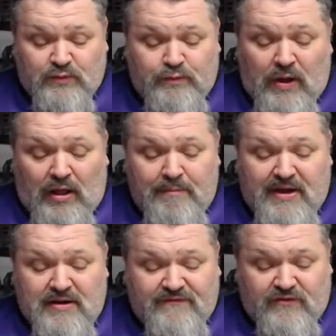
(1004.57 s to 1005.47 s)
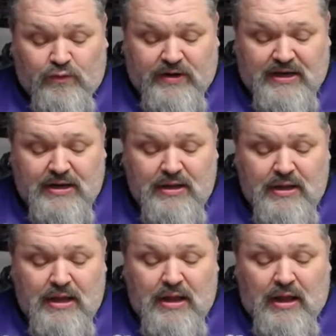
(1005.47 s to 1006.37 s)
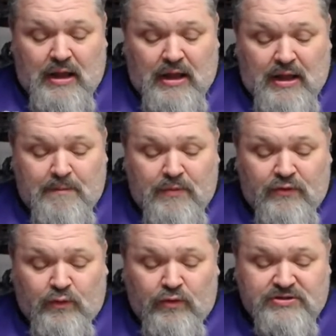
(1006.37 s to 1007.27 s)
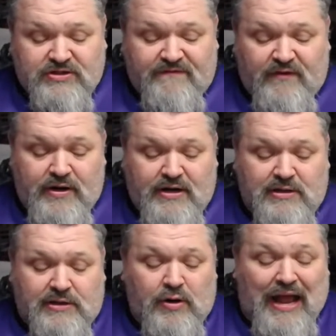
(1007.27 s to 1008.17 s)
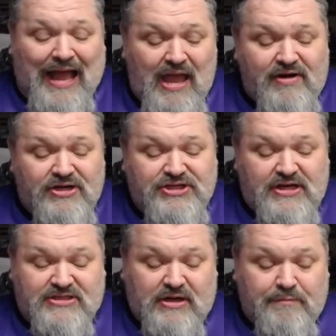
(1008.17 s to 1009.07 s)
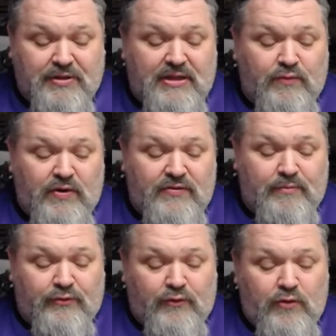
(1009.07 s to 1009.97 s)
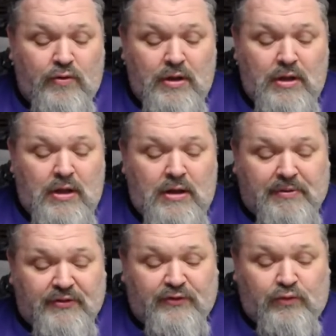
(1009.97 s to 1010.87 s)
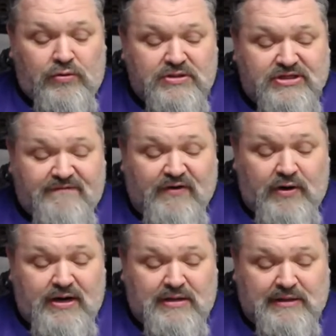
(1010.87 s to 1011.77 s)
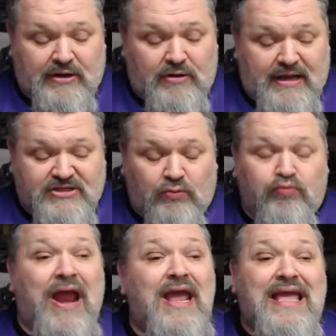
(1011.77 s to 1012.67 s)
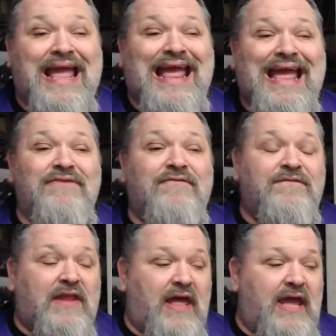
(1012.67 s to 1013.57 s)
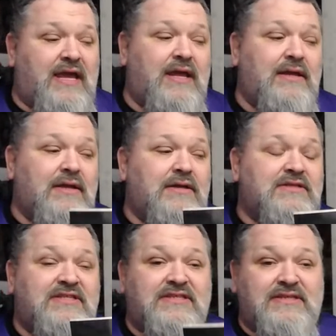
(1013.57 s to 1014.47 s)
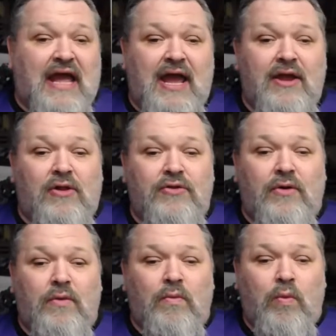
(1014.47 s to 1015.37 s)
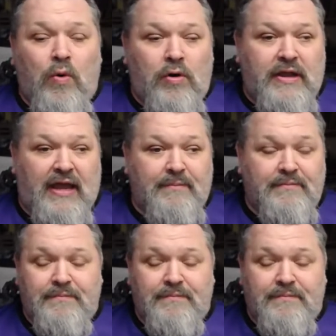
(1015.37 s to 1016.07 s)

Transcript: well big enough to read. The rules are very clear. I haven't a chance to completely read them through, but the rules are very clear. It's a rank and flank styled war game.